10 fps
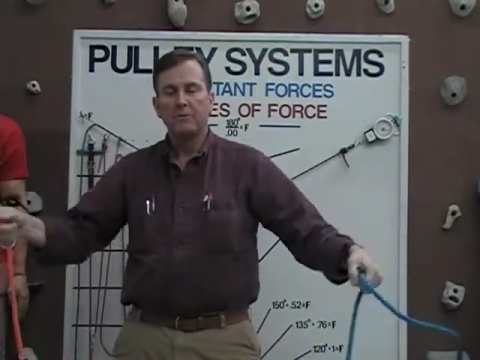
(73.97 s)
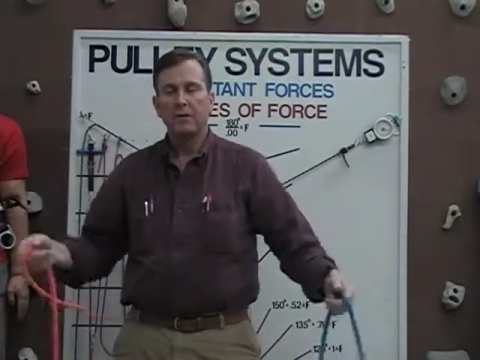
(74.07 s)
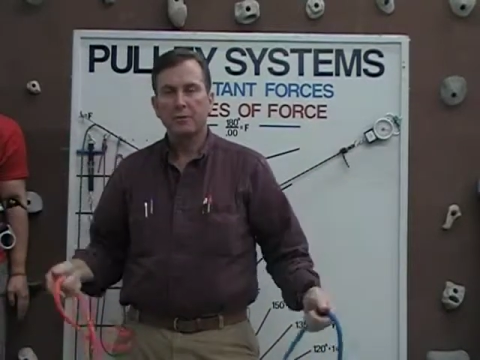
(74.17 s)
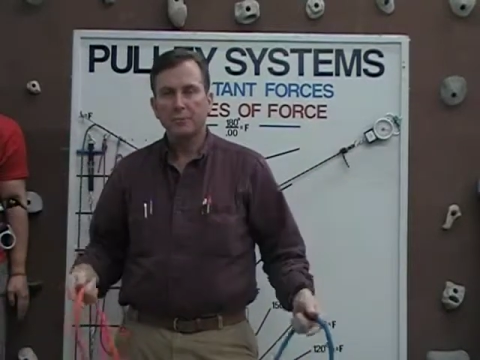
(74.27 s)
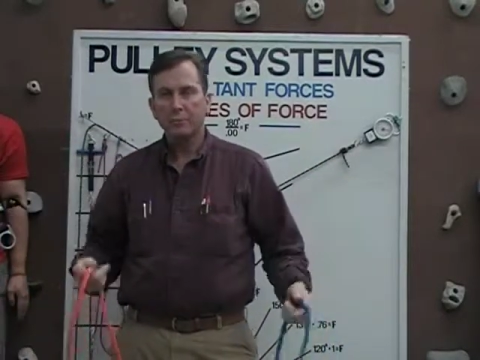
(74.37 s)

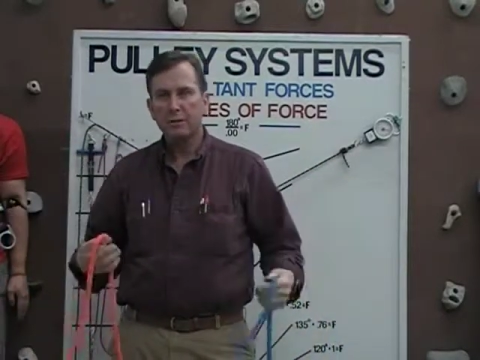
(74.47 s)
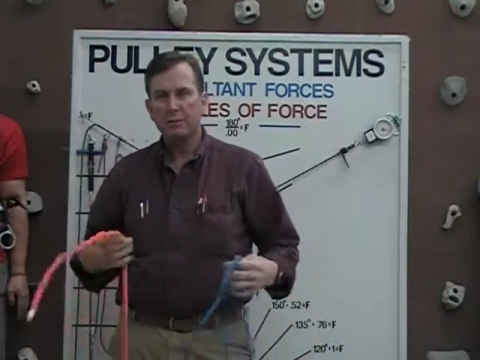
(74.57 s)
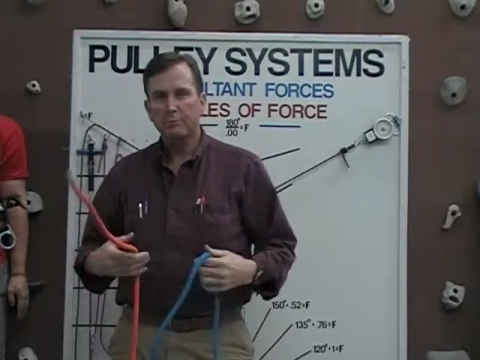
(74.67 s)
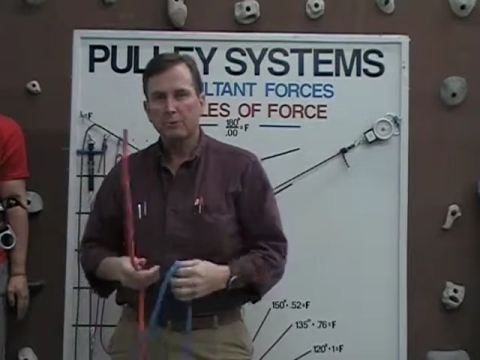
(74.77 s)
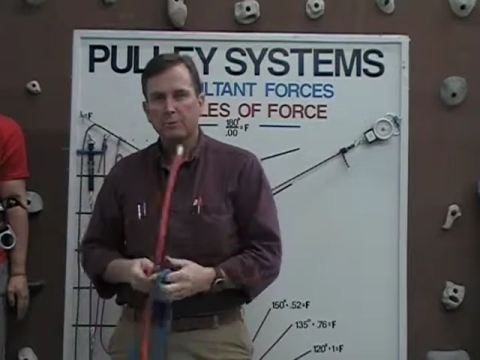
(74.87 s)
Now the
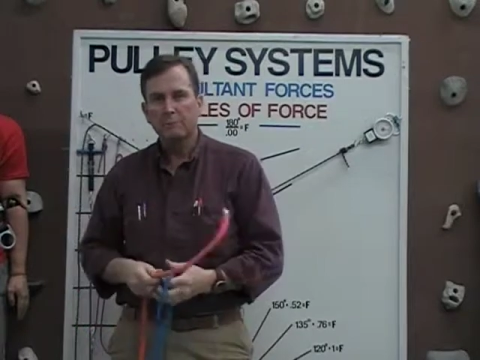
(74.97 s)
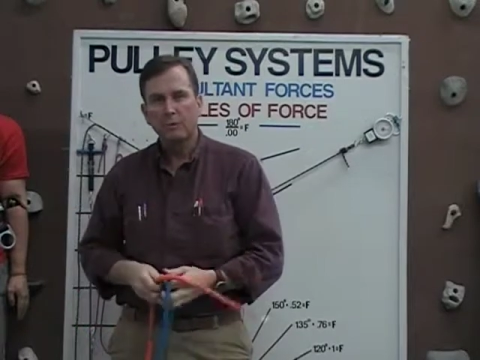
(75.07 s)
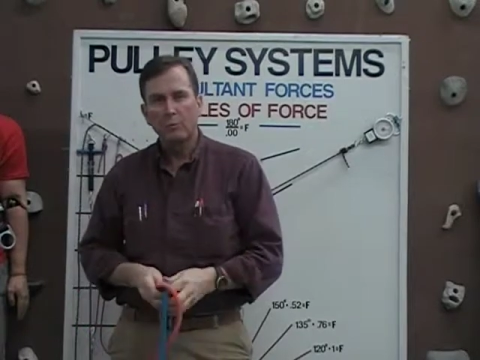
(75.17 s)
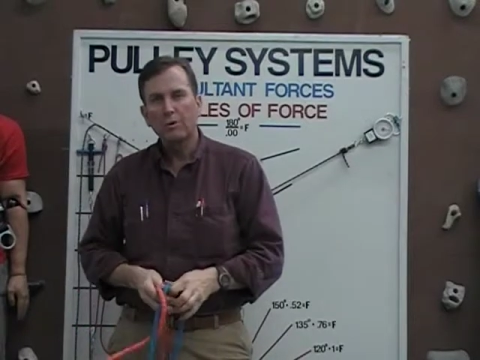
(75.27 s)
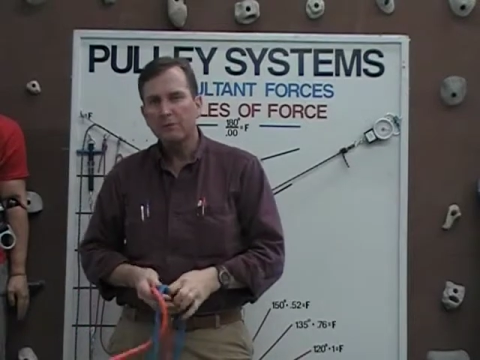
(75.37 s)
principle,
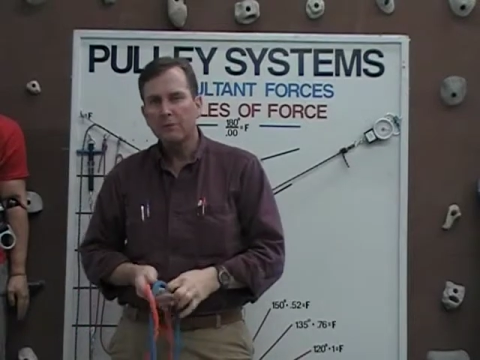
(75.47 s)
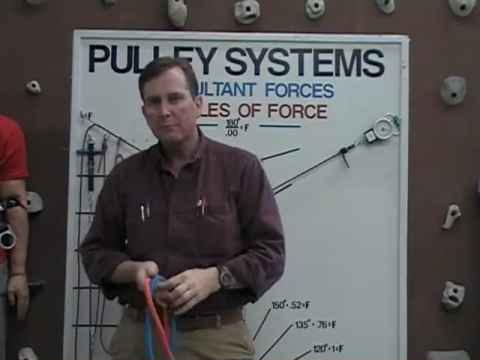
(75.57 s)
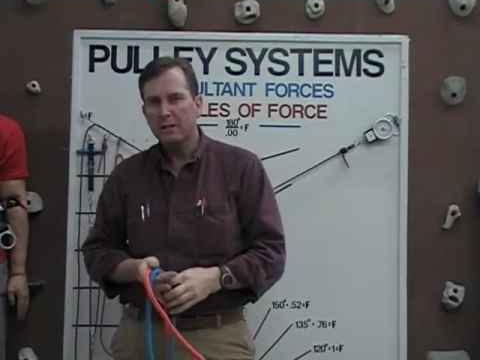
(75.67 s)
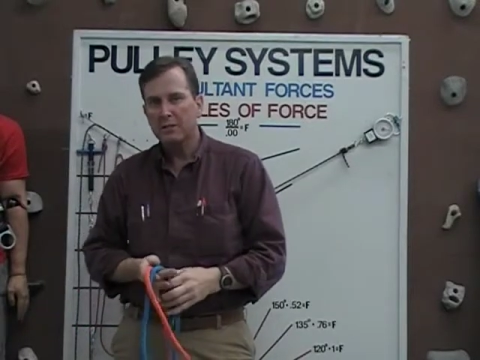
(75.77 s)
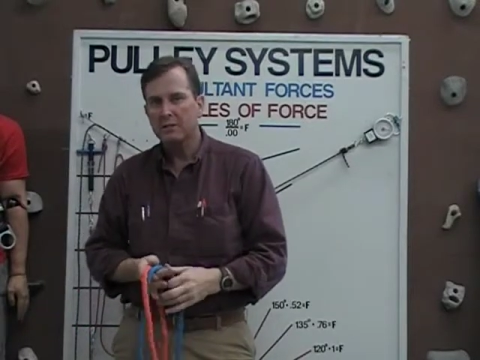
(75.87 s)
and one thing that
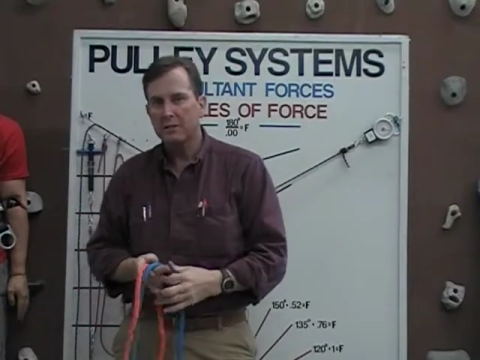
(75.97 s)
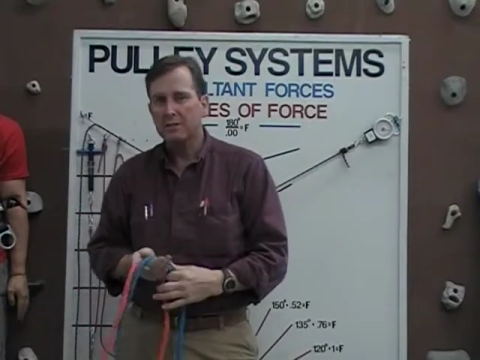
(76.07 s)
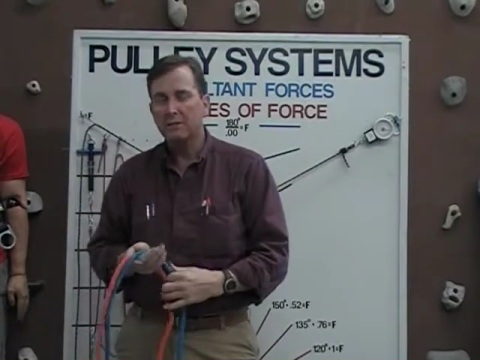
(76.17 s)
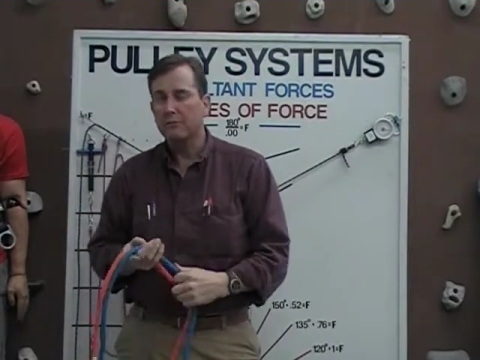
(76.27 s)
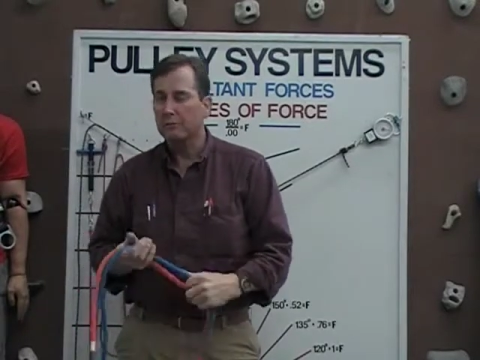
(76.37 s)
makes things
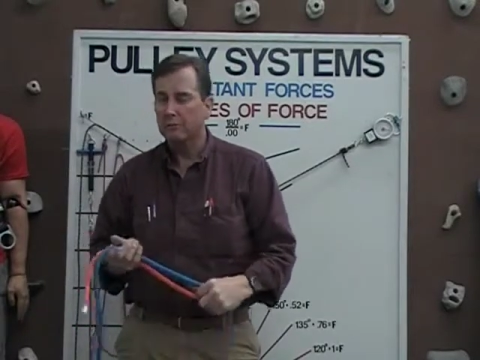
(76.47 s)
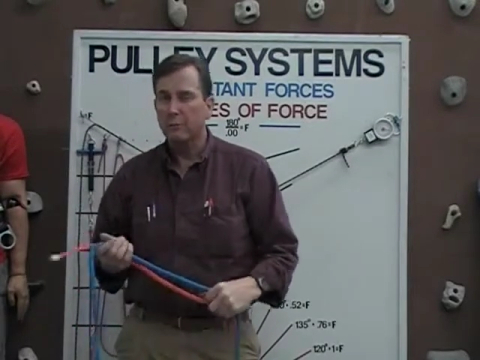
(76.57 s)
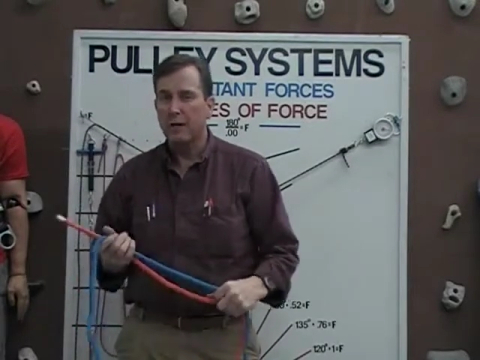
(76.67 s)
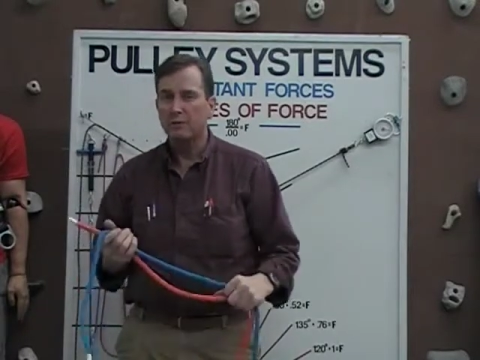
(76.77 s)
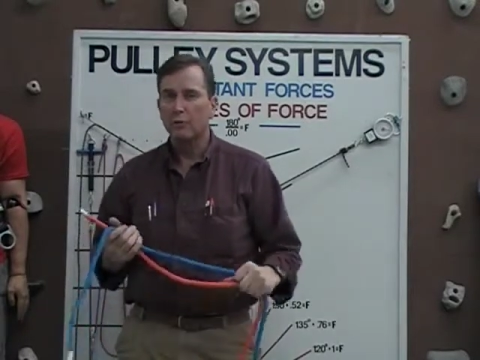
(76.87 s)
different
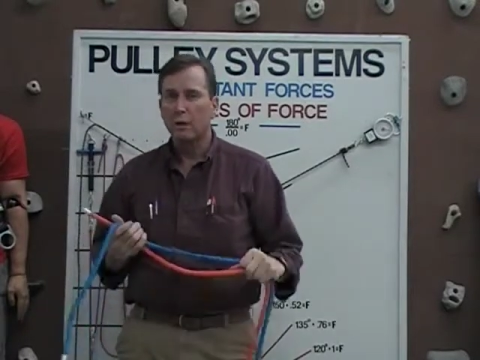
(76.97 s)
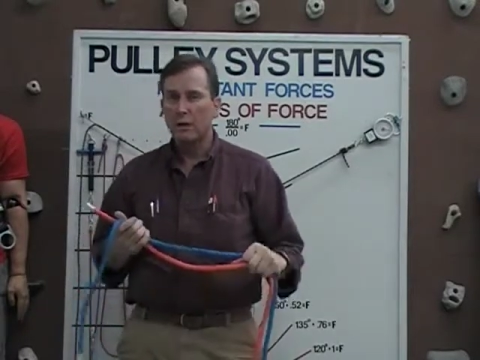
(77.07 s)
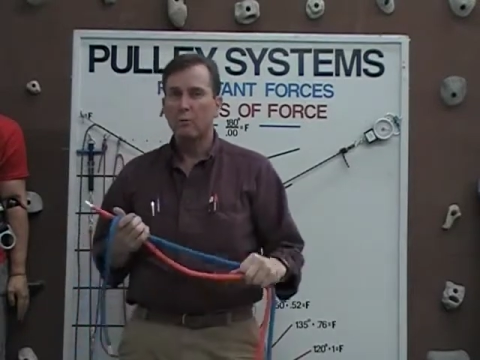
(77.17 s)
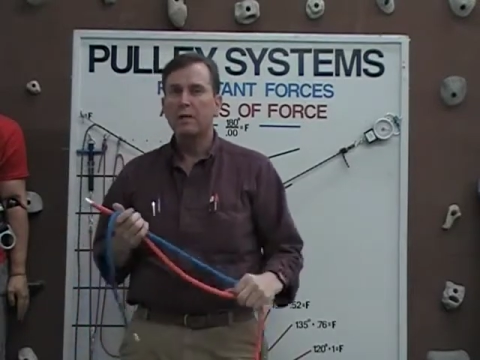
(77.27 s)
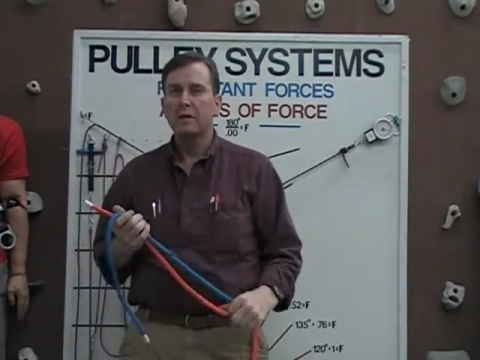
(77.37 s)
about the
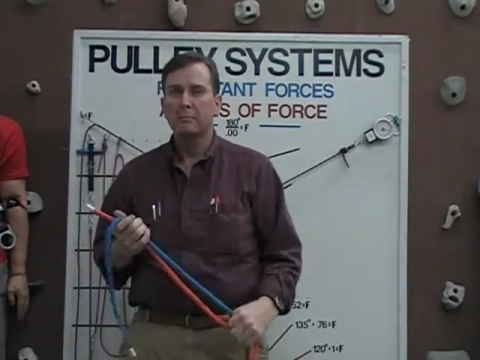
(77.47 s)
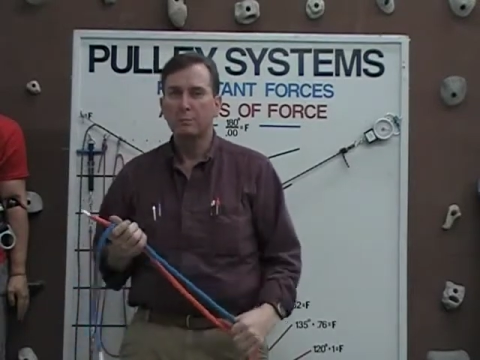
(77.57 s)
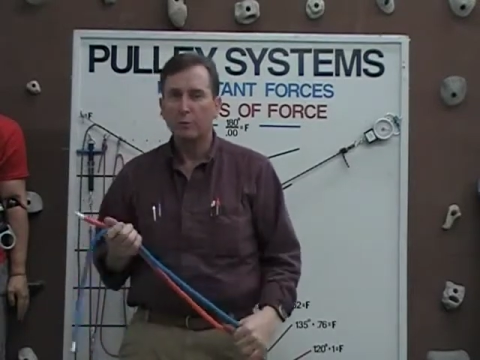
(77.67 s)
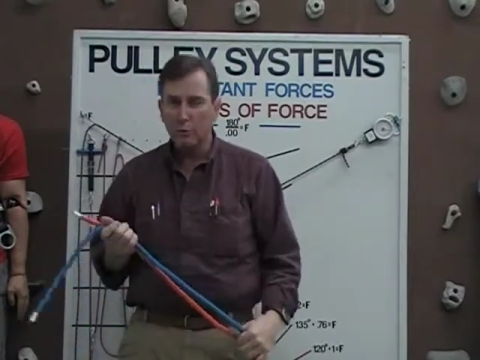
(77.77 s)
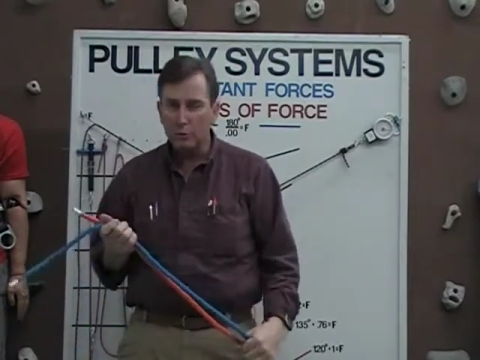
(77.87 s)
way we
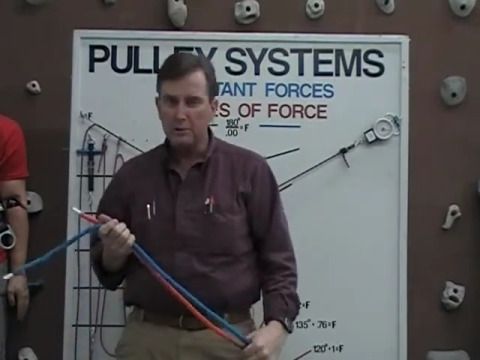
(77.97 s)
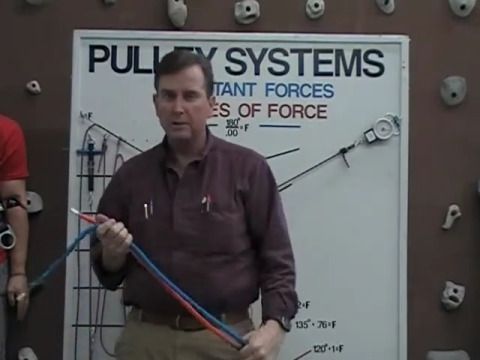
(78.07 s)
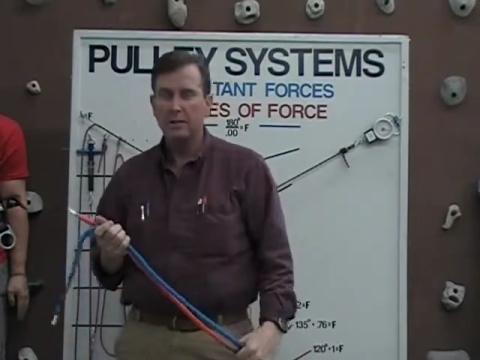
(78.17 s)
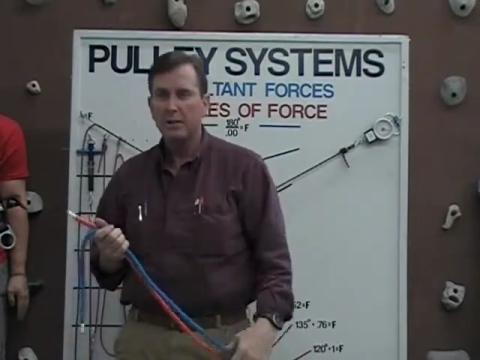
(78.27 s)
approach it,